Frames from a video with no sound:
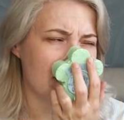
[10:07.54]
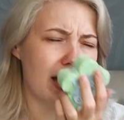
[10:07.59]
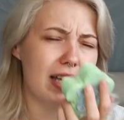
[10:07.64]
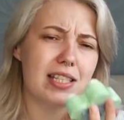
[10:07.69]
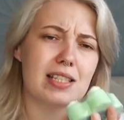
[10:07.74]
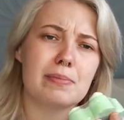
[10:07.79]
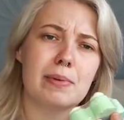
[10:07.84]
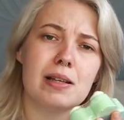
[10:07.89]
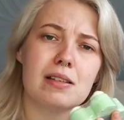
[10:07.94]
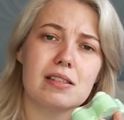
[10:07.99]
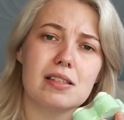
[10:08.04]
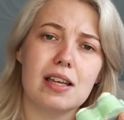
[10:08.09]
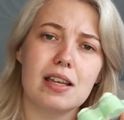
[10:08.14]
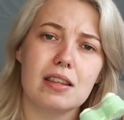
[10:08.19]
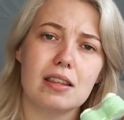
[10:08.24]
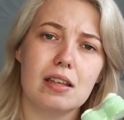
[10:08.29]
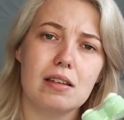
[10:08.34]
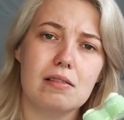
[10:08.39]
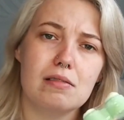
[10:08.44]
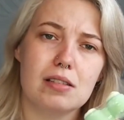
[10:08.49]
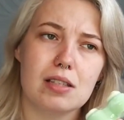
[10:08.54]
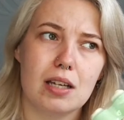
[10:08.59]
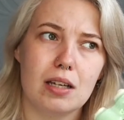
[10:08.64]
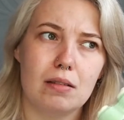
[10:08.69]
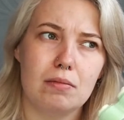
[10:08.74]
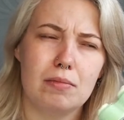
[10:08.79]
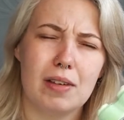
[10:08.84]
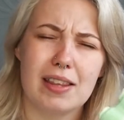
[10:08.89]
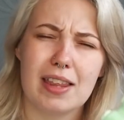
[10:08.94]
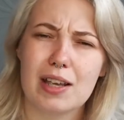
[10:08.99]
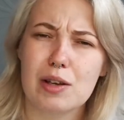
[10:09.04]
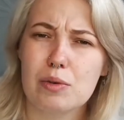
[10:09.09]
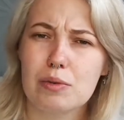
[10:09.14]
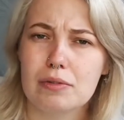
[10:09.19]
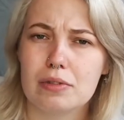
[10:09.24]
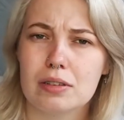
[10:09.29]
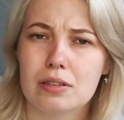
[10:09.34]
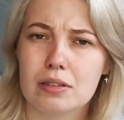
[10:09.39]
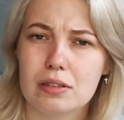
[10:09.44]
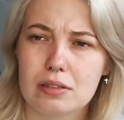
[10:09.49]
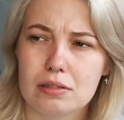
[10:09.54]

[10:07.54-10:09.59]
smells like those, are they called